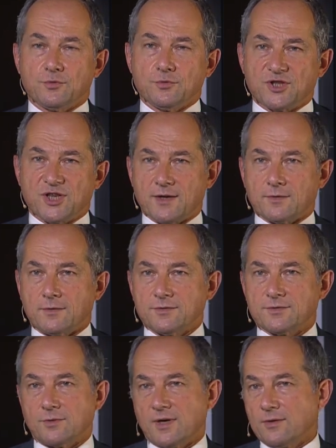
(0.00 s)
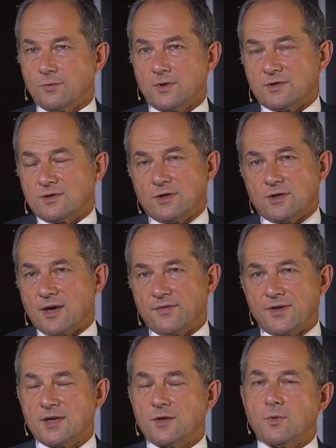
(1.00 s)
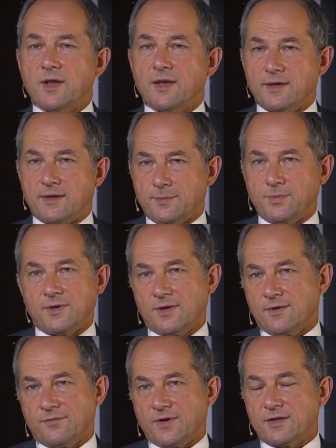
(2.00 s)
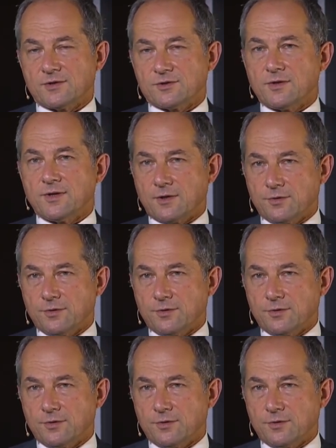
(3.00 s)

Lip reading: new channels, and I think it will help financial